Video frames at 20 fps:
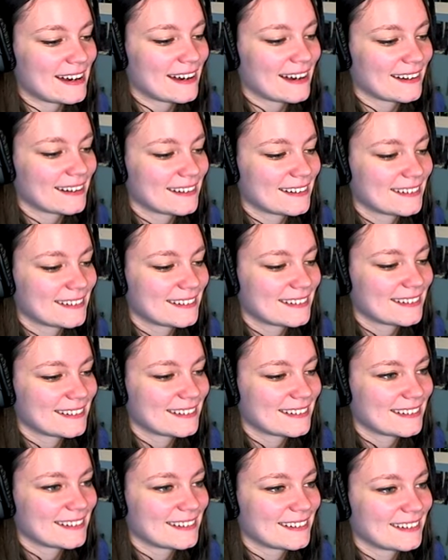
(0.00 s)
shots
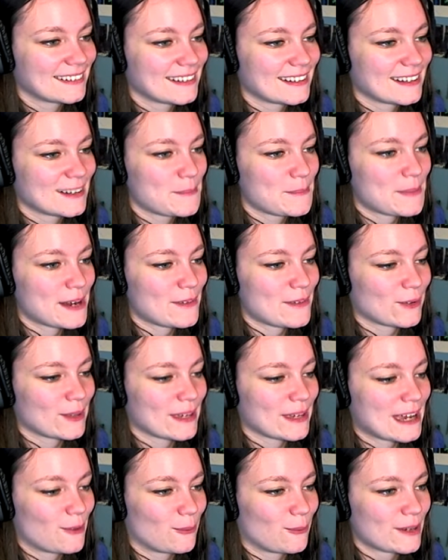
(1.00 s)
left. But I've
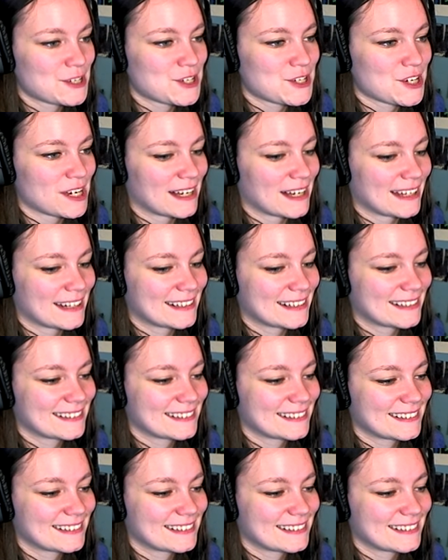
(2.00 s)
only got one shot. Can I